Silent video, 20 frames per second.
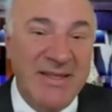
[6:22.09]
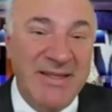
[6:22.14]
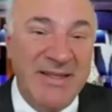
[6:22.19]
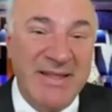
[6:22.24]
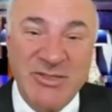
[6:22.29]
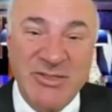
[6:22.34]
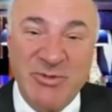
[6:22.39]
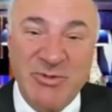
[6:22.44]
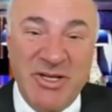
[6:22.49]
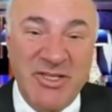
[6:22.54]

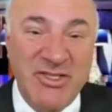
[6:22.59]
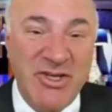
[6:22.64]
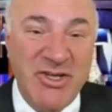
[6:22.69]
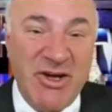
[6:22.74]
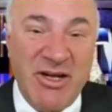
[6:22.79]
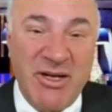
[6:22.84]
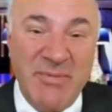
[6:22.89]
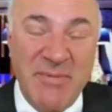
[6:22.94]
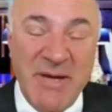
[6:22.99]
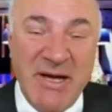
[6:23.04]
That's what it's
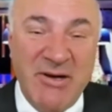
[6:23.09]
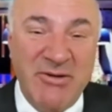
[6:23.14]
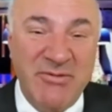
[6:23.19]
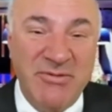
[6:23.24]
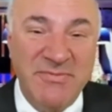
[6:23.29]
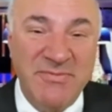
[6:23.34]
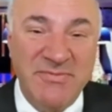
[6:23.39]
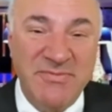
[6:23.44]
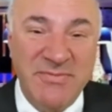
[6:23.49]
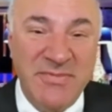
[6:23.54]
all about.
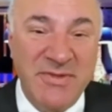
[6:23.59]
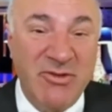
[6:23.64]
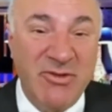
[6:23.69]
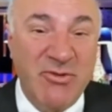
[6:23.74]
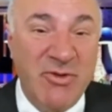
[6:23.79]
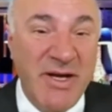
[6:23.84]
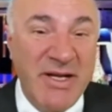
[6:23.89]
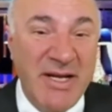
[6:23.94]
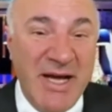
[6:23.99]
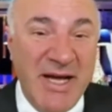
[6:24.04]

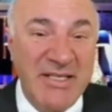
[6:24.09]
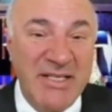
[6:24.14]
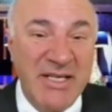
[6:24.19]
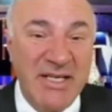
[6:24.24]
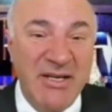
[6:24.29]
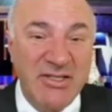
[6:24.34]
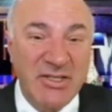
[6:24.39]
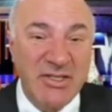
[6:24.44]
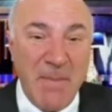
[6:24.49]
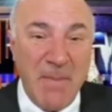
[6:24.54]
Great
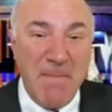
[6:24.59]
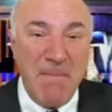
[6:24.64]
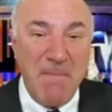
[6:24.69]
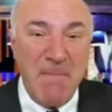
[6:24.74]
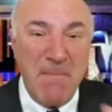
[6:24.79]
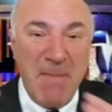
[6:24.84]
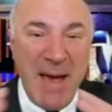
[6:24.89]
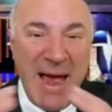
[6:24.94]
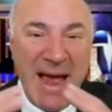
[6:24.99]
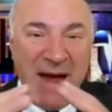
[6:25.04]
ideas
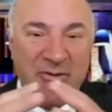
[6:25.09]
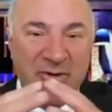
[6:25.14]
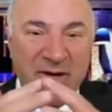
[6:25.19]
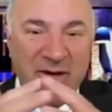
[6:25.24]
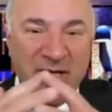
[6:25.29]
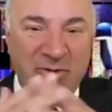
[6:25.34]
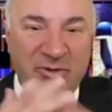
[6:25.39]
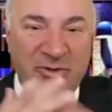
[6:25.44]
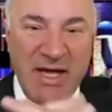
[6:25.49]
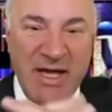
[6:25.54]

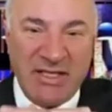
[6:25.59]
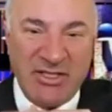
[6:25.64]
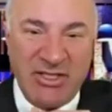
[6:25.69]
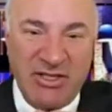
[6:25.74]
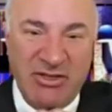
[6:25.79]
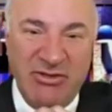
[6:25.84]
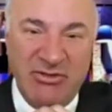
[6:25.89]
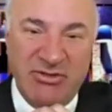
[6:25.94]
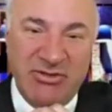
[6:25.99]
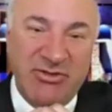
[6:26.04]
married with
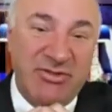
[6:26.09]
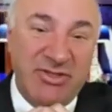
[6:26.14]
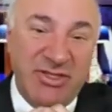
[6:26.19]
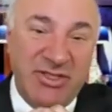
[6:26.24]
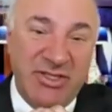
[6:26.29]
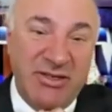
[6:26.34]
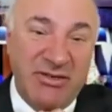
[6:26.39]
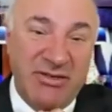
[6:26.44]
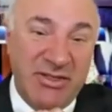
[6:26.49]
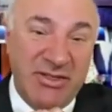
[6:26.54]
executional
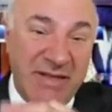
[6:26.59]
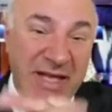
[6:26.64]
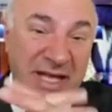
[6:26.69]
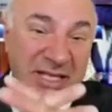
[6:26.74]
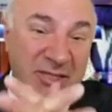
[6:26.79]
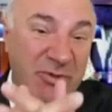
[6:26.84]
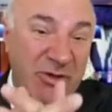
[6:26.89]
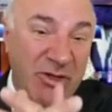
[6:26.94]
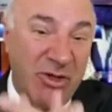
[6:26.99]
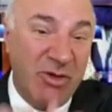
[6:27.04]
skills, and
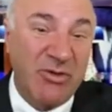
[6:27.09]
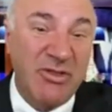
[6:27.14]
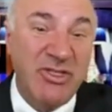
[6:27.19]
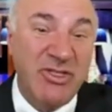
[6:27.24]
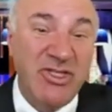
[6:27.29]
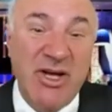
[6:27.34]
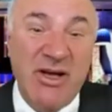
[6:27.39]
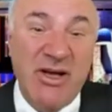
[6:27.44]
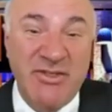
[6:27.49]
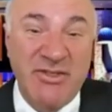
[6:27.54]
that's what Logan
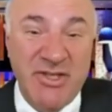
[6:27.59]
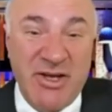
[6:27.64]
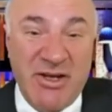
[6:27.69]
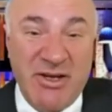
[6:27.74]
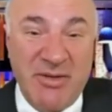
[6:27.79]
John is all